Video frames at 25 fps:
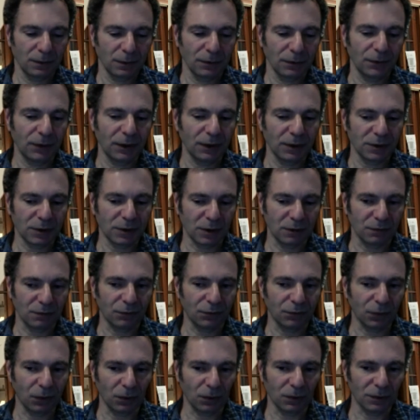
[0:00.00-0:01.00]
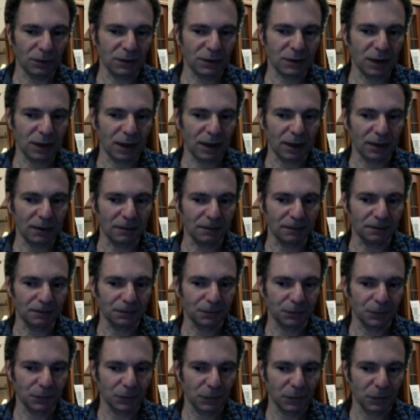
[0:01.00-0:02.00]
things unfold in time.
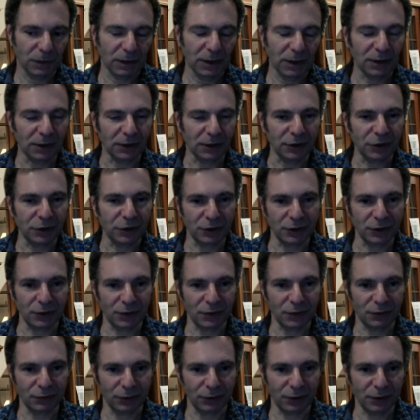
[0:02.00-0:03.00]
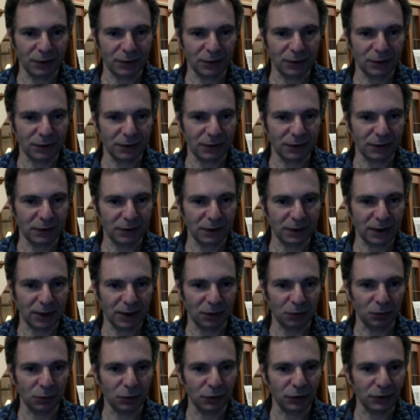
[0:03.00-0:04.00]
Elisions, for instance, how
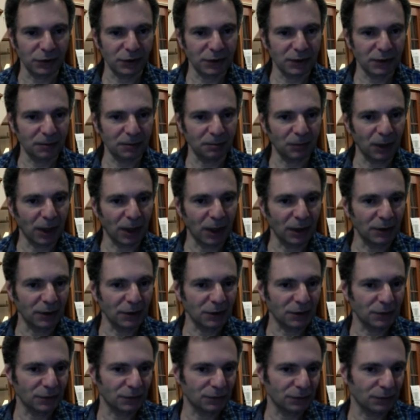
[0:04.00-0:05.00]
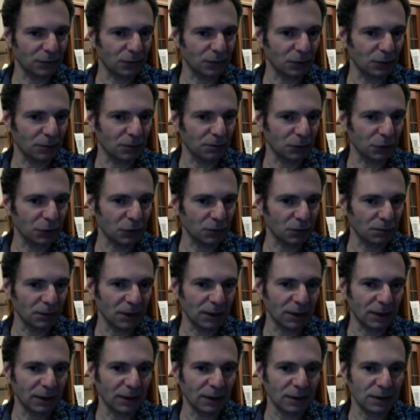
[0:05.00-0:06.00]
words combine to form new
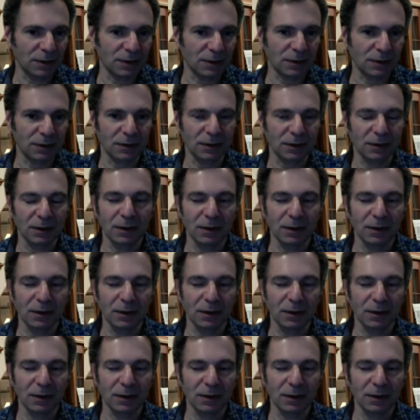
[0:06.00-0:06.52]
meanings.